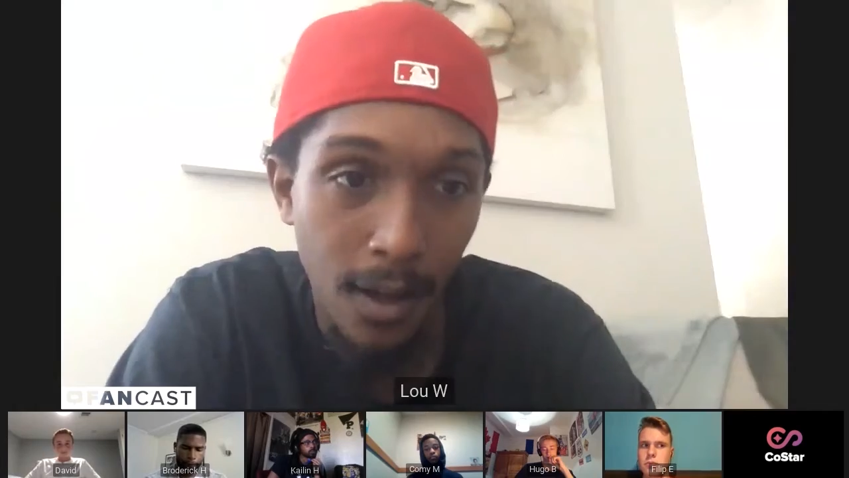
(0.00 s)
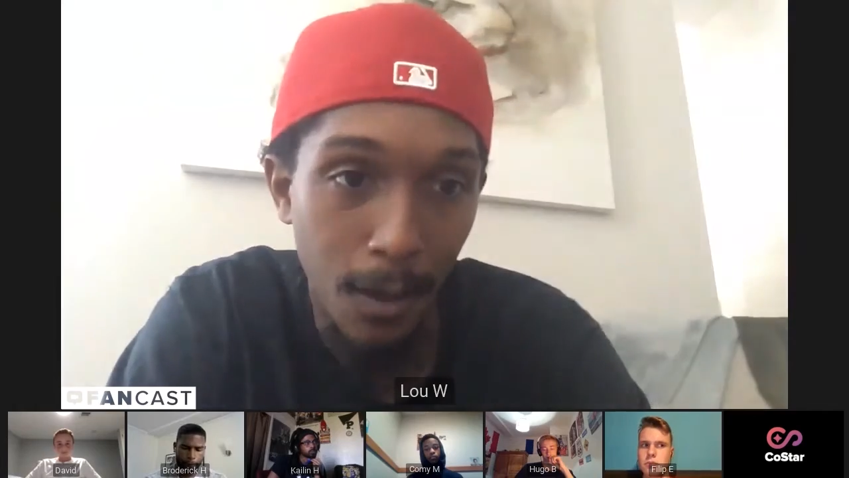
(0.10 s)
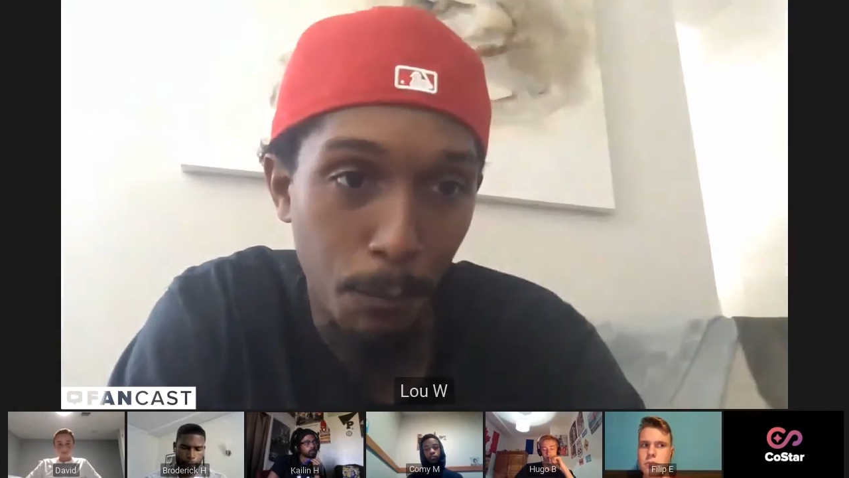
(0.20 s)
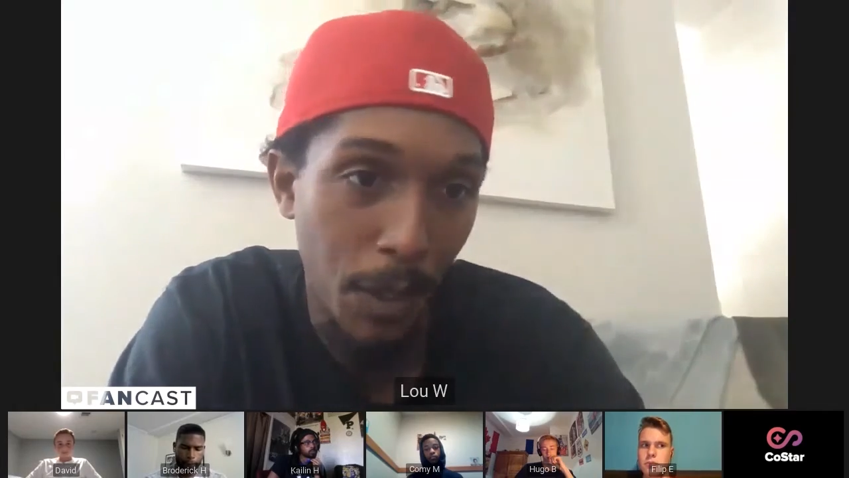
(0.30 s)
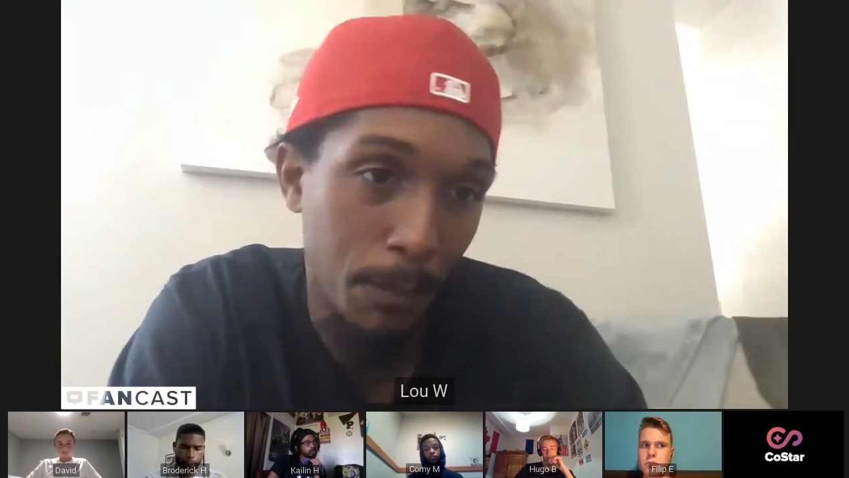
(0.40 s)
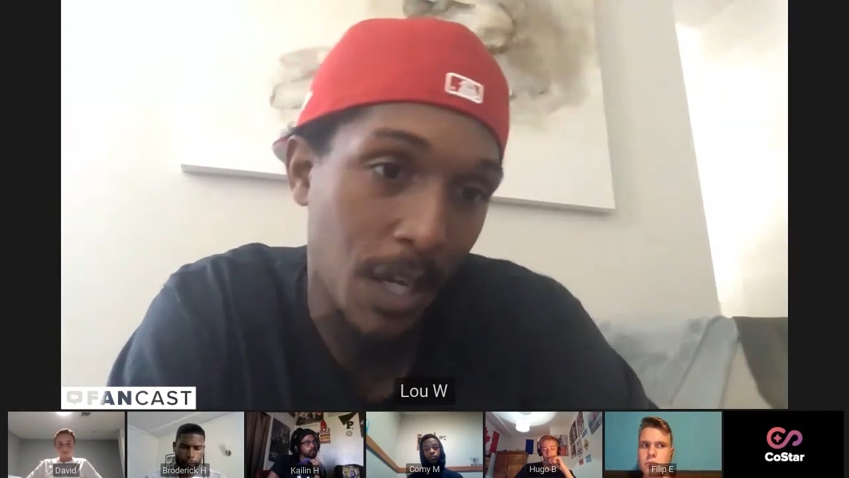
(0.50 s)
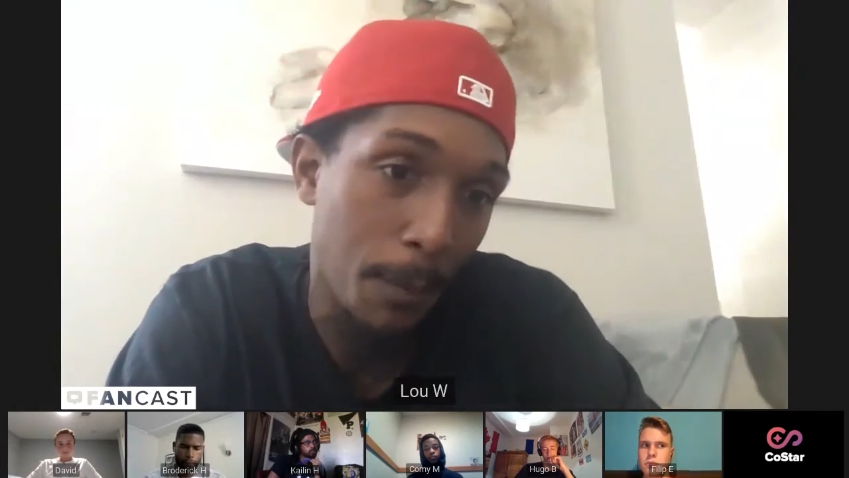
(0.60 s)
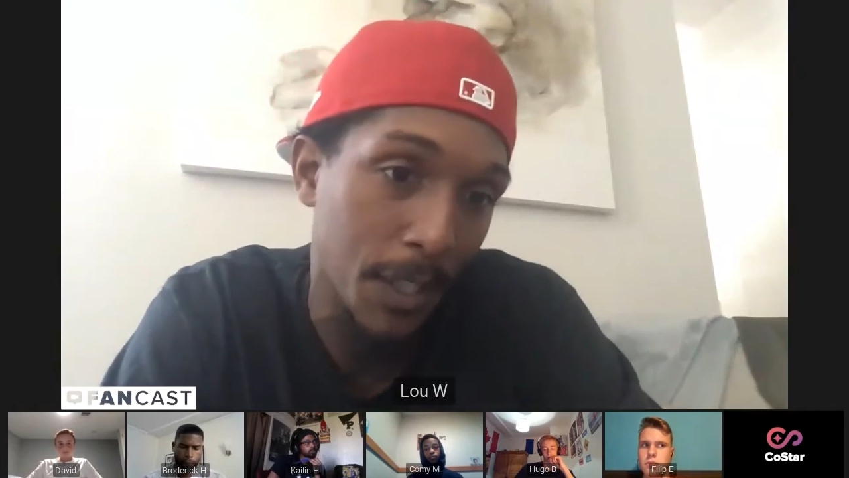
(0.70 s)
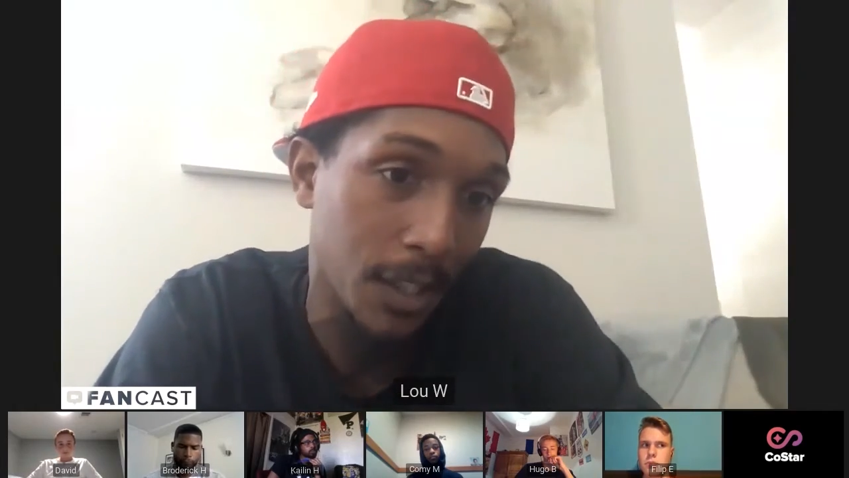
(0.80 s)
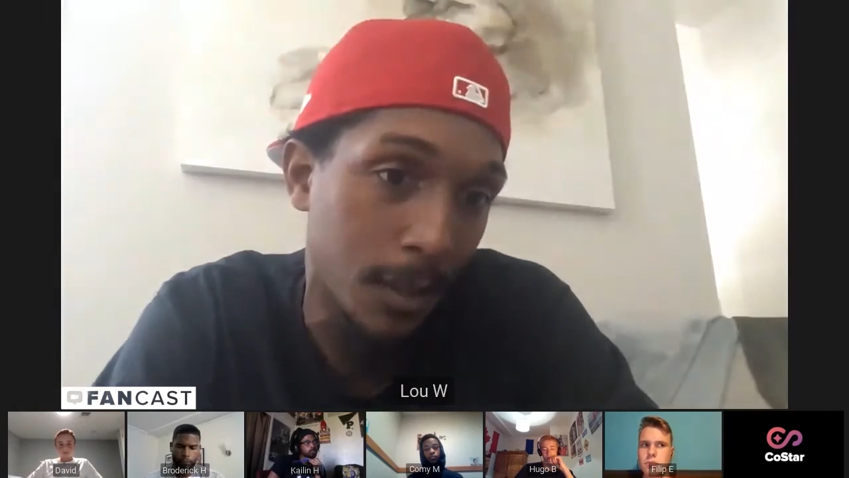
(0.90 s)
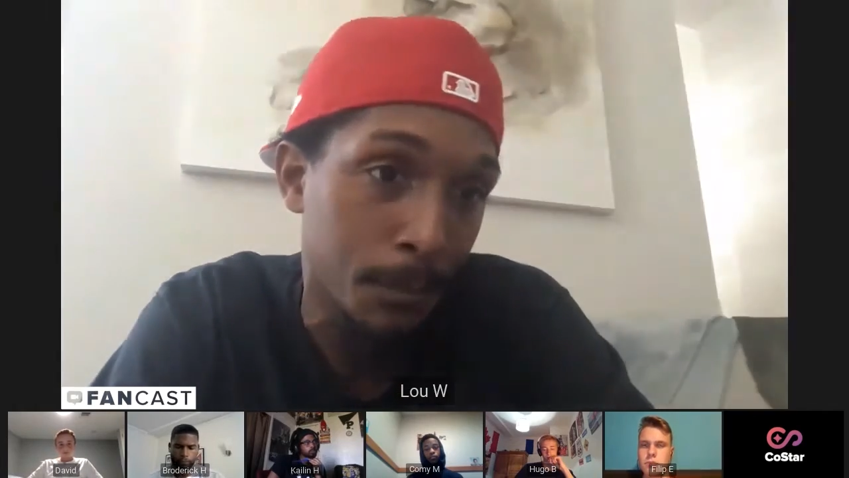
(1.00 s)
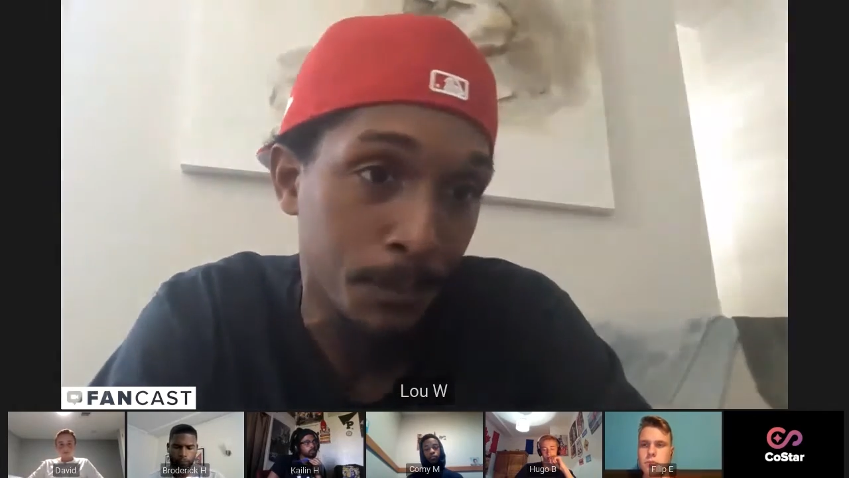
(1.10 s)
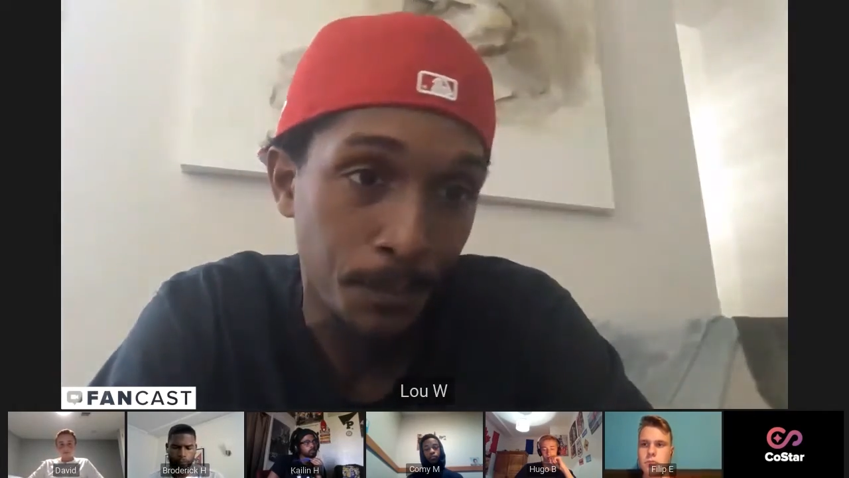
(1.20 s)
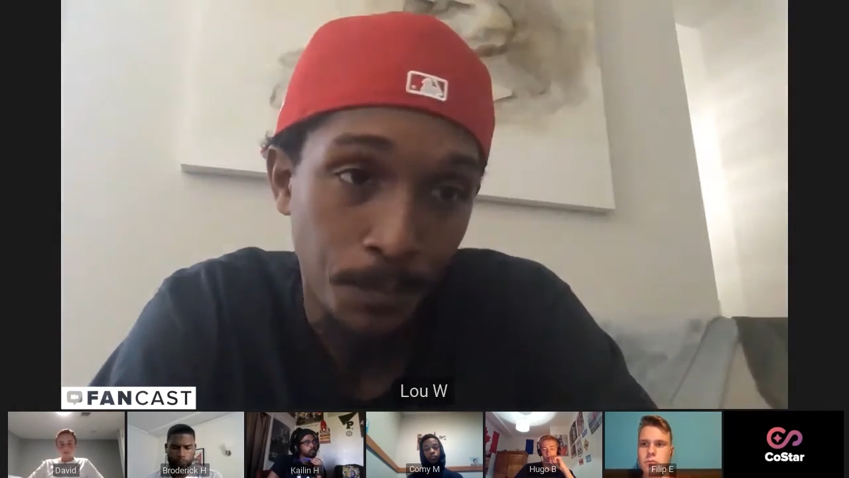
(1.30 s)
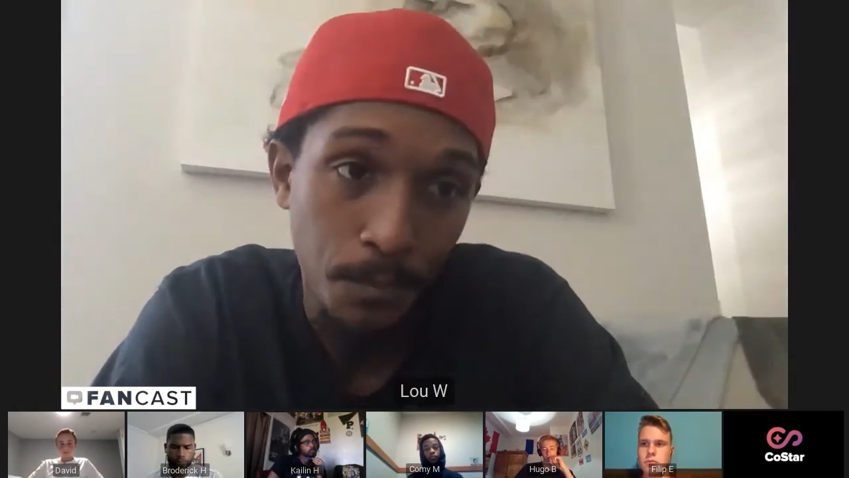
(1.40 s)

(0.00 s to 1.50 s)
um, them coming up.